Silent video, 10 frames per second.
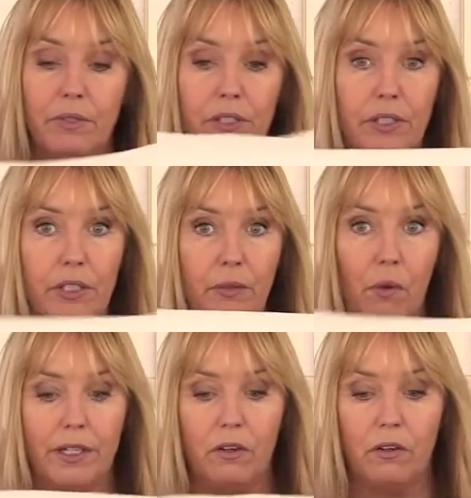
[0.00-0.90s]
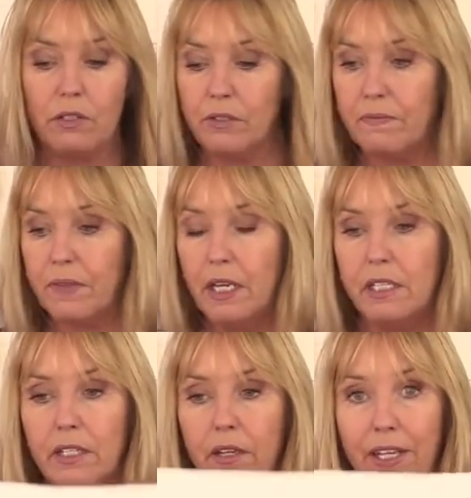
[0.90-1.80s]
I'm just using white cotton.
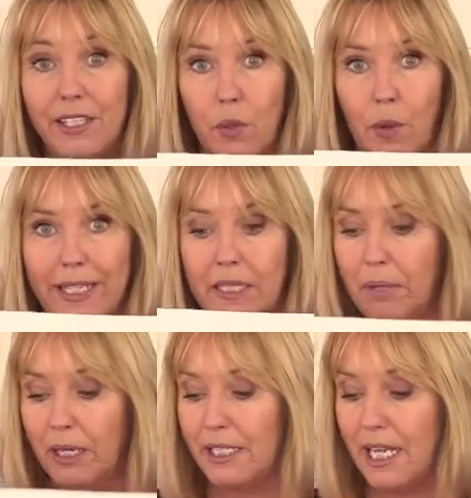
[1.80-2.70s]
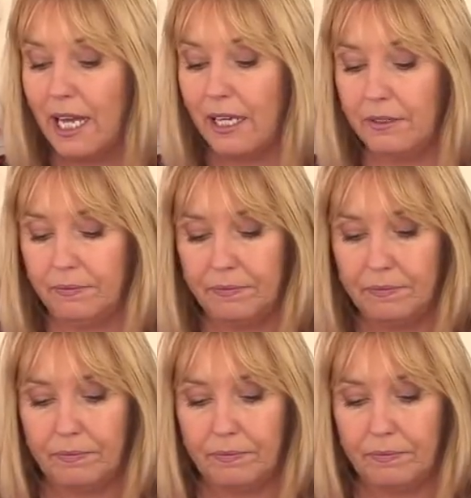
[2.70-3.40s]
So that's 20 by 10.